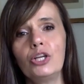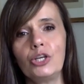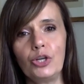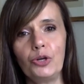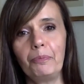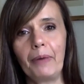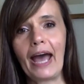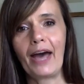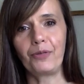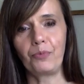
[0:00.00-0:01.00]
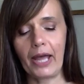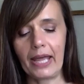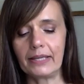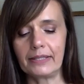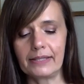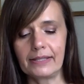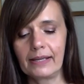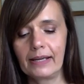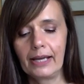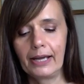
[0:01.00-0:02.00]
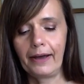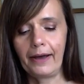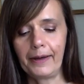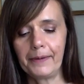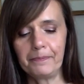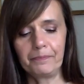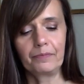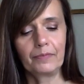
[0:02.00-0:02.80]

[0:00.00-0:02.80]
new pathways um,